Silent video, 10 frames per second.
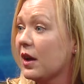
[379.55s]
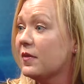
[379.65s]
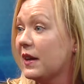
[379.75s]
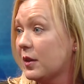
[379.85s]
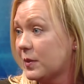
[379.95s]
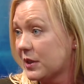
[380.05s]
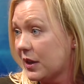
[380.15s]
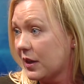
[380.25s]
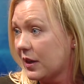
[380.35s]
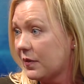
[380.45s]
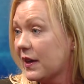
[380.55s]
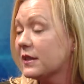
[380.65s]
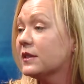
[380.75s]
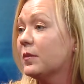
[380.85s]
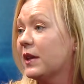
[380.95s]
available to her if
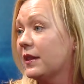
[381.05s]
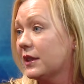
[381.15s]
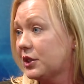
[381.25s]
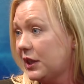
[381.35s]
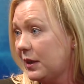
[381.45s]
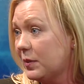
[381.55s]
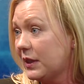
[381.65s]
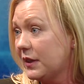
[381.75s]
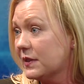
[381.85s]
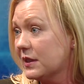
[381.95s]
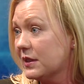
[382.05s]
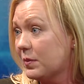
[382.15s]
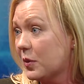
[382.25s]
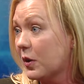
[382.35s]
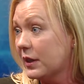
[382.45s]
that's something that she believes is
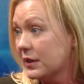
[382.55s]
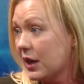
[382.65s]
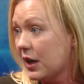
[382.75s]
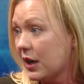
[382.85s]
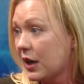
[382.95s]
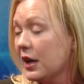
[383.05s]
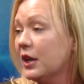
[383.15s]
important to her.